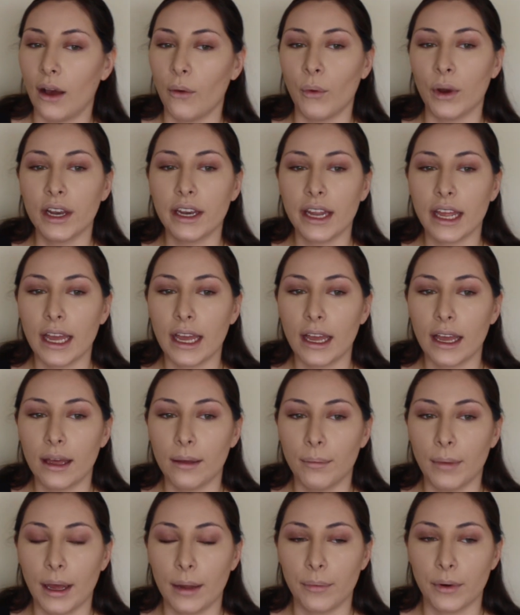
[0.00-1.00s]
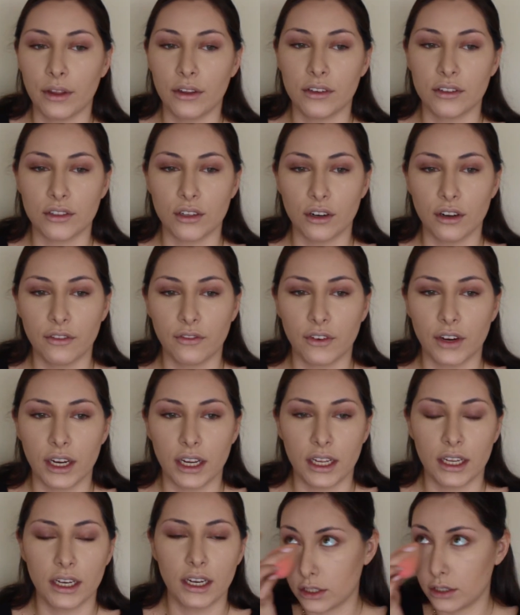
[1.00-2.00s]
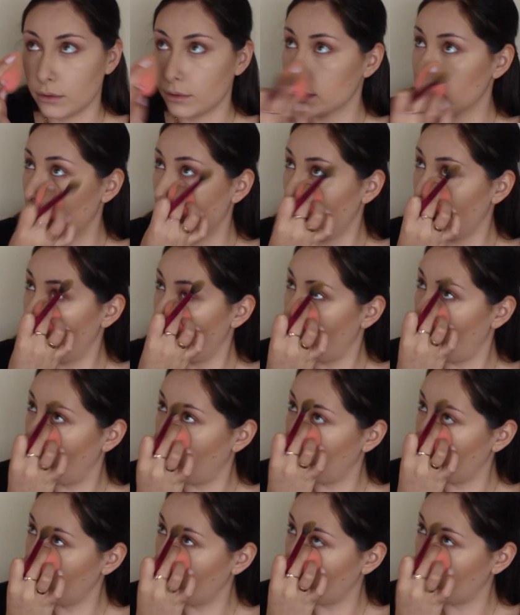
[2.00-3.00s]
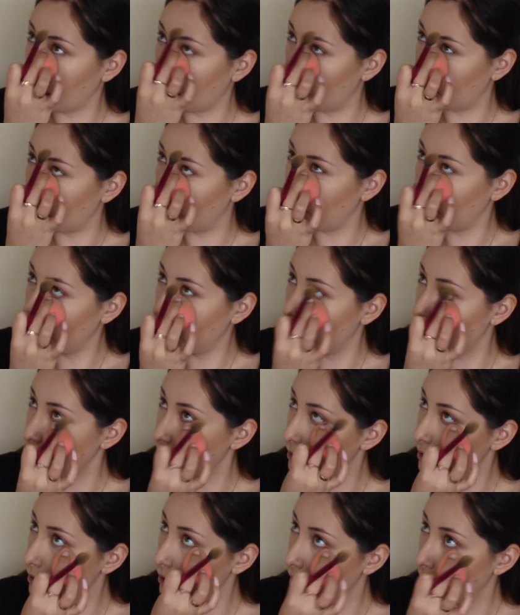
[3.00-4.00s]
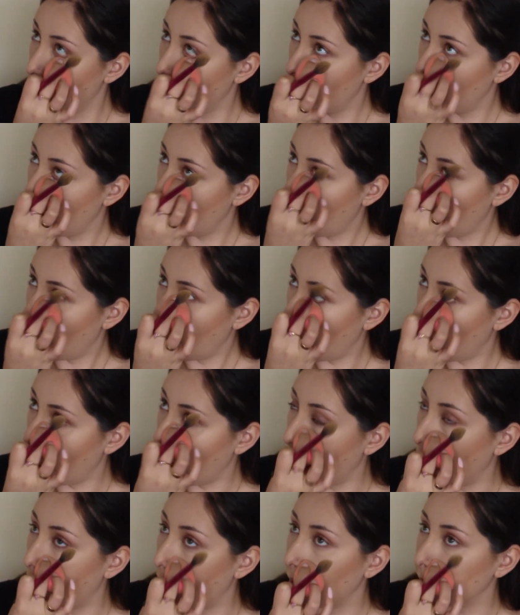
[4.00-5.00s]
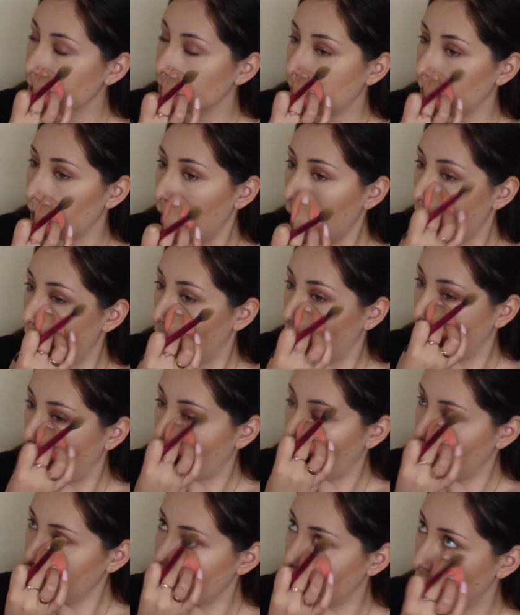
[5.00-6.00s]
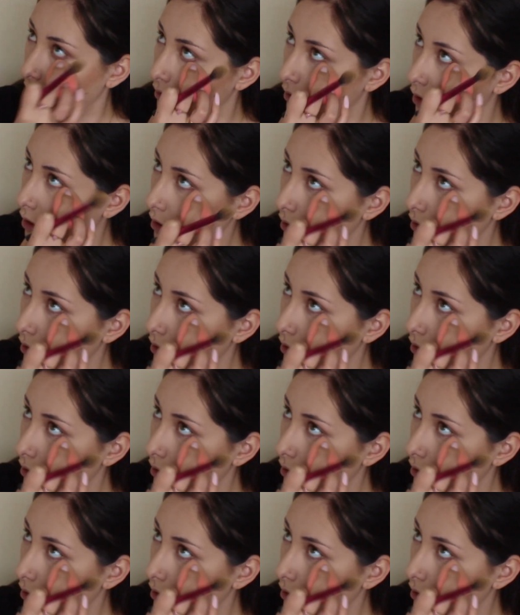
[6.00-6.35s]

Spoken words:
one day my brother's girlfriend, she was like, well, I want to go get it re-pierced. And I was like, yeah, like, I'm down to